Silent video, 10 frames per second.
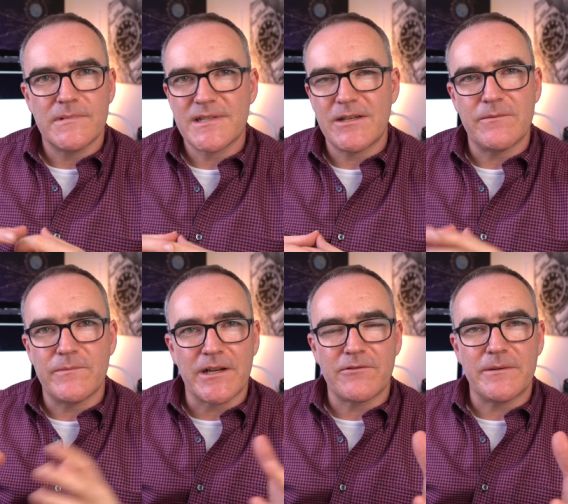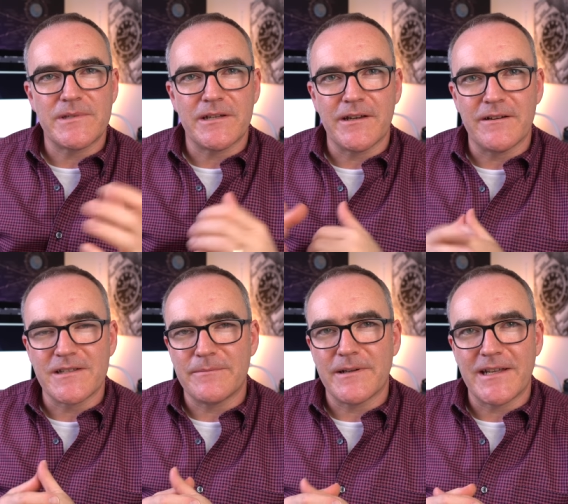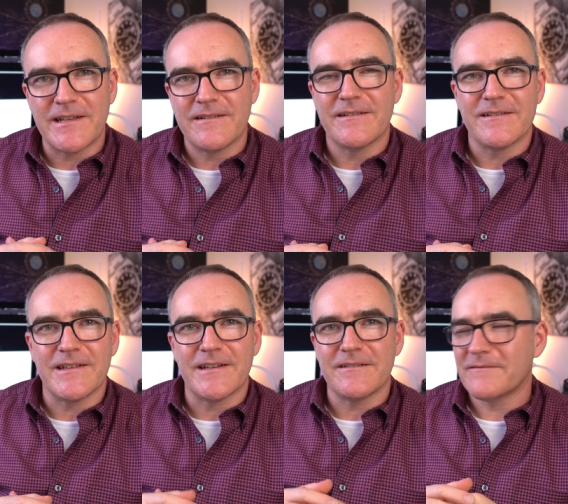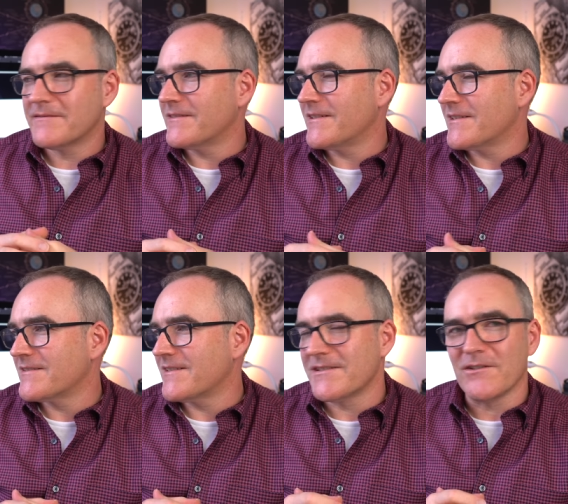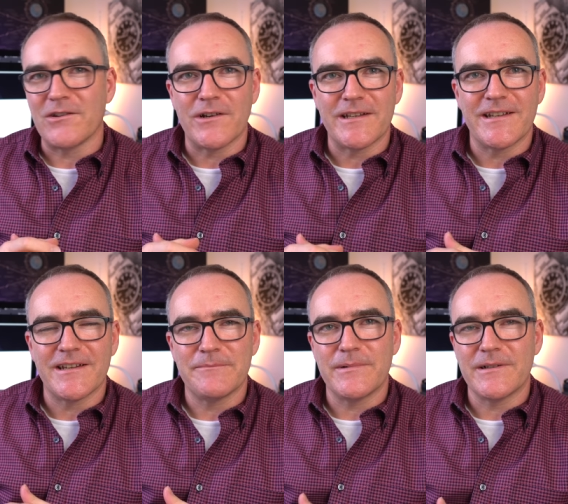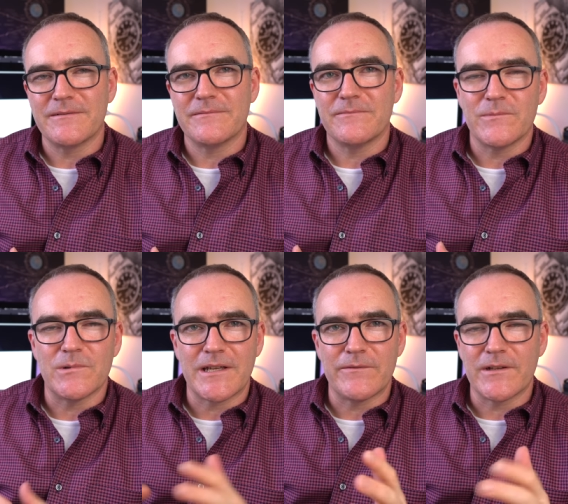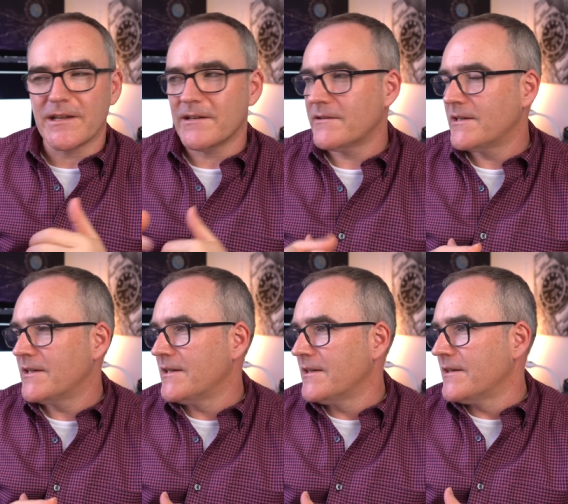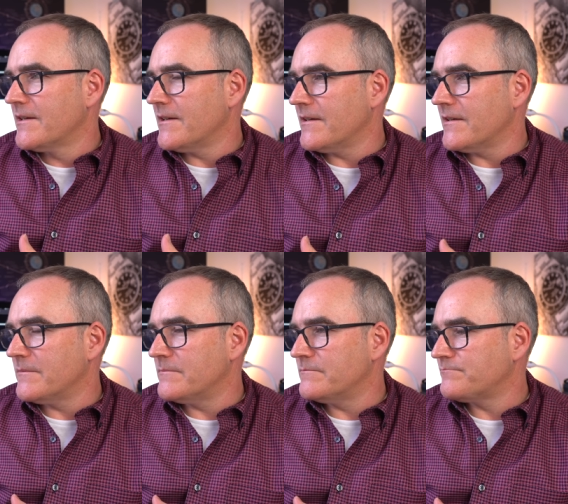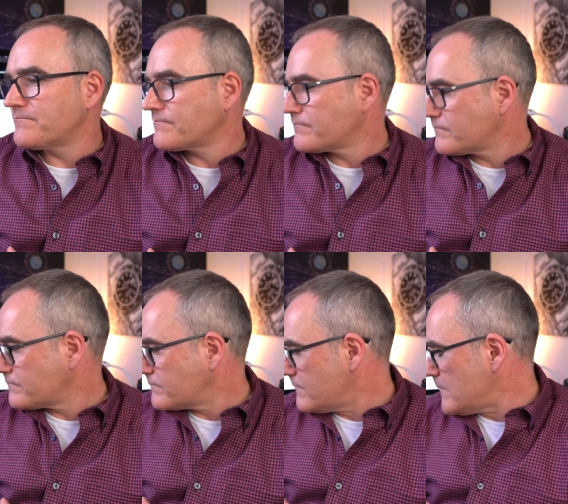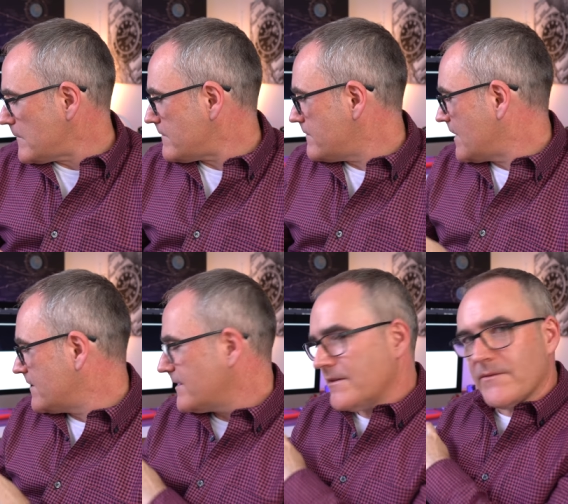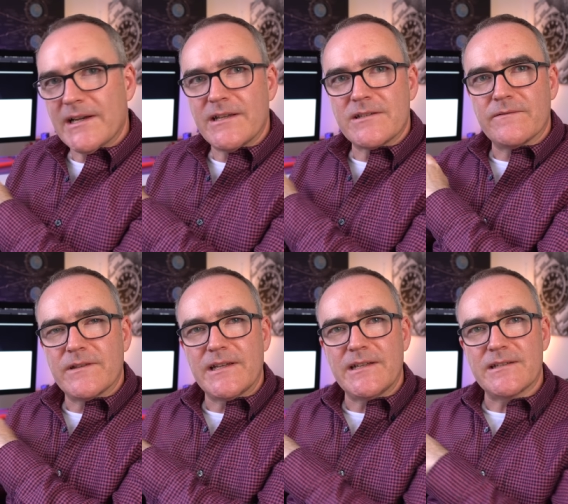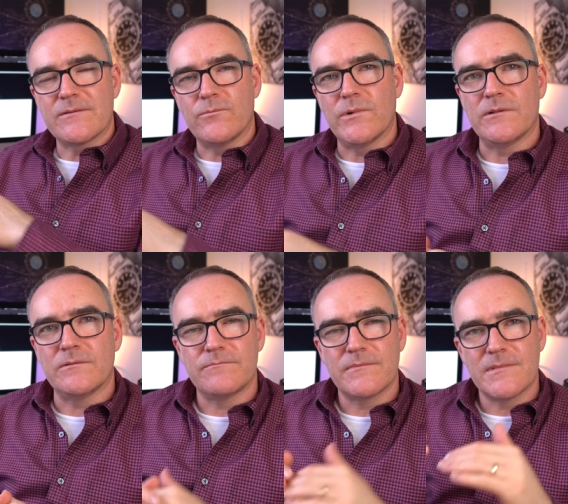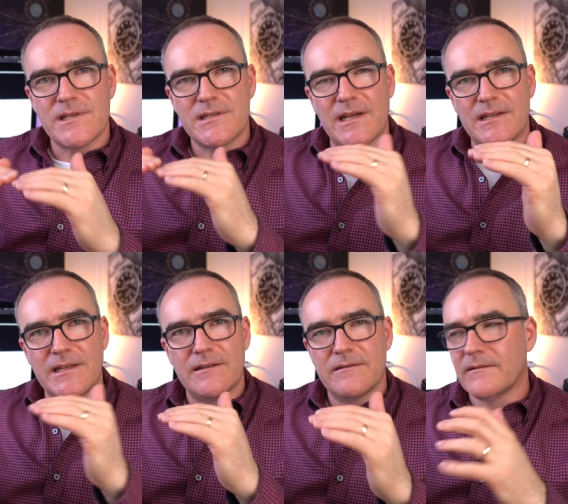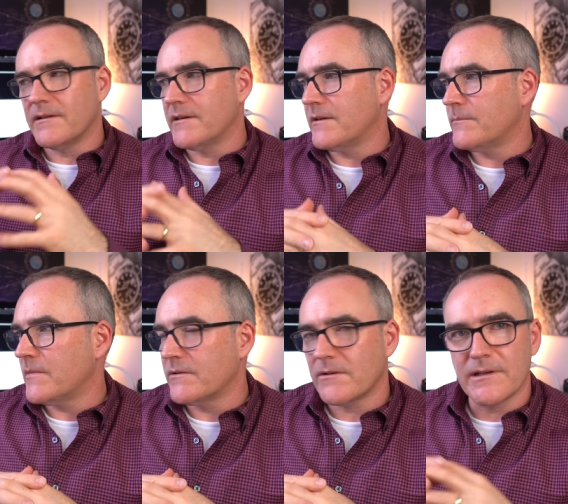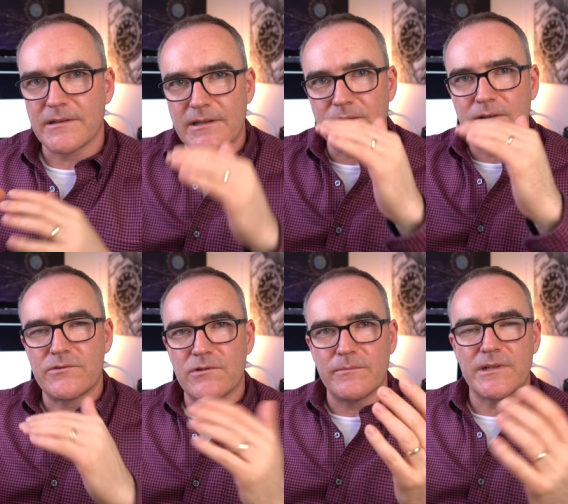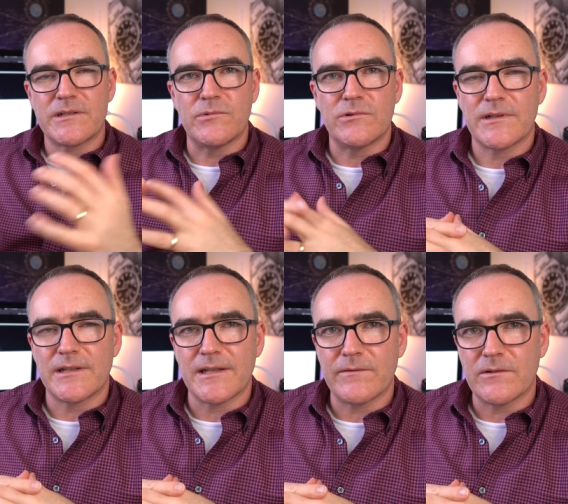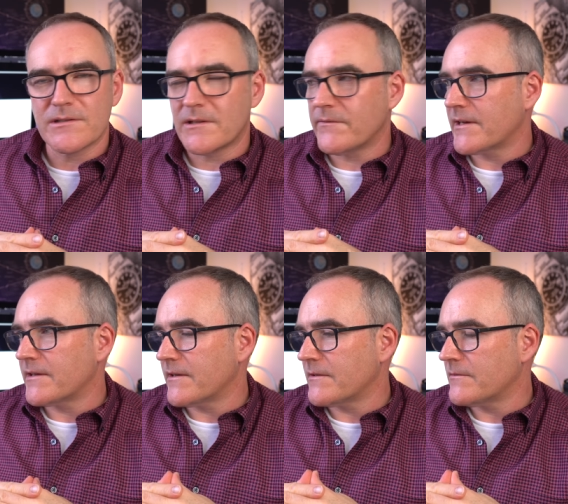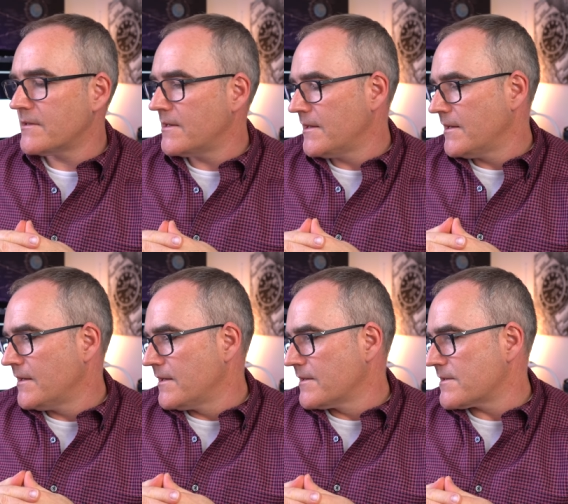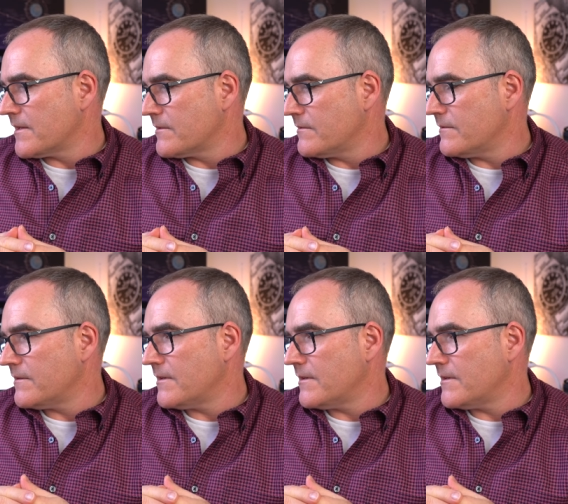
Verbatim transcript: see if my crypto goes up any, you know, there's not a lot in there, but we'll give it a go. Um, I think the values of these will steady um, I'm not going to. They're not going to drop much more. I think they've lost their value now. So